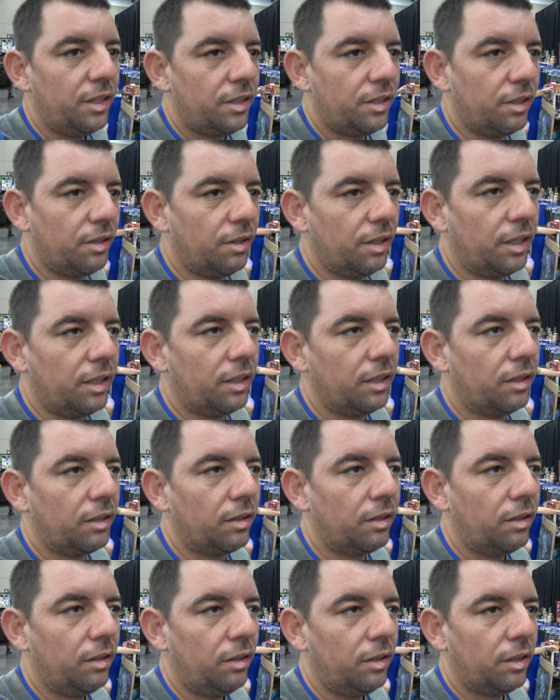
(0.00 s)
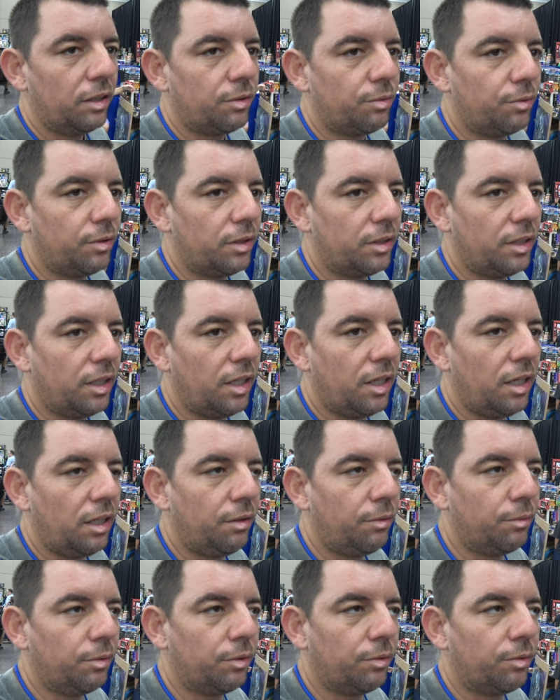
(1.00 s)
So it, it's one
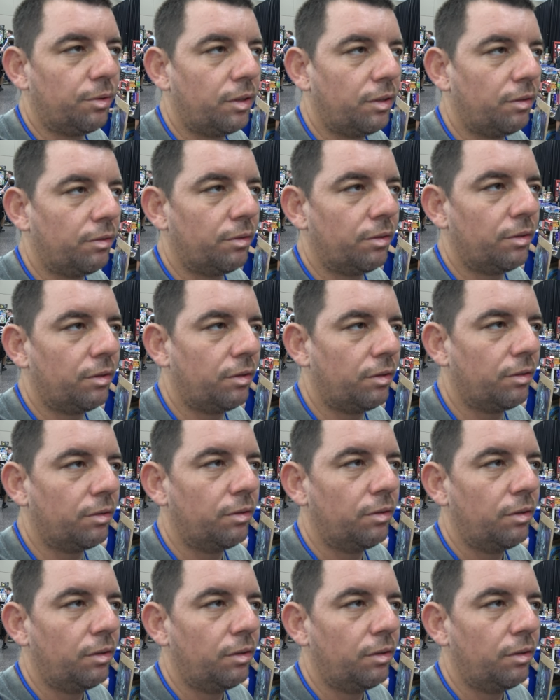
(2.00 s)
ten, one twenty, one thirty.